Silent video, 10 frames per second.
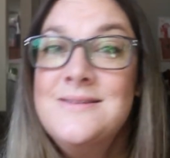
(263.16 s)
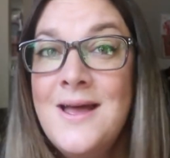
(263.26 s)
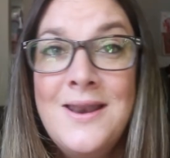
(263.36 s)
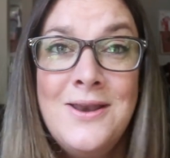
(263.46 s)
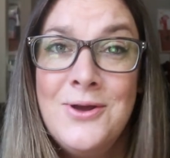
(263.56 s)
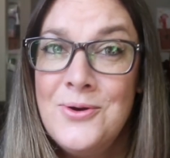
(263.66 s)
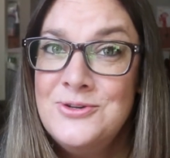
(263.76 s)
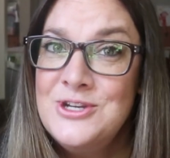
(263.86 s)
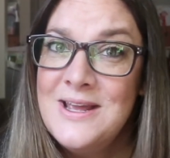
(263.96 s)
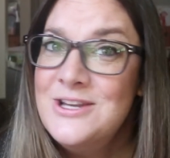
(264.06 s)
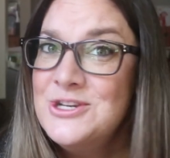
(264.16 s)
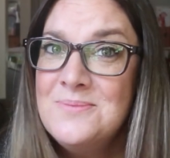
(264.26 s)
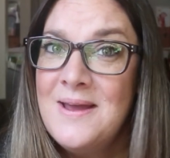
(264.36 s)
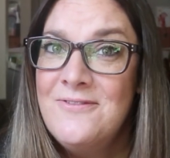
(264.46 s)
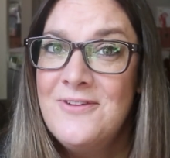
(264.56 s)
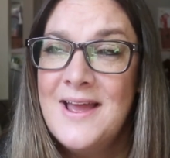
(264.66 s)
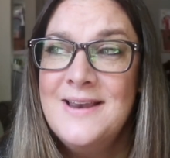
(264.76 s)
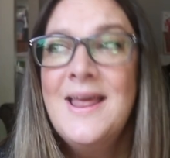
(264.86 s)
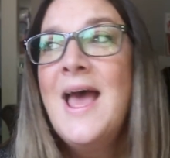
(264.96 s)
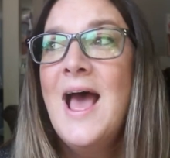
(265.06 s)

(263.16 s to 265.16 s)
is not a negotiation, my friend.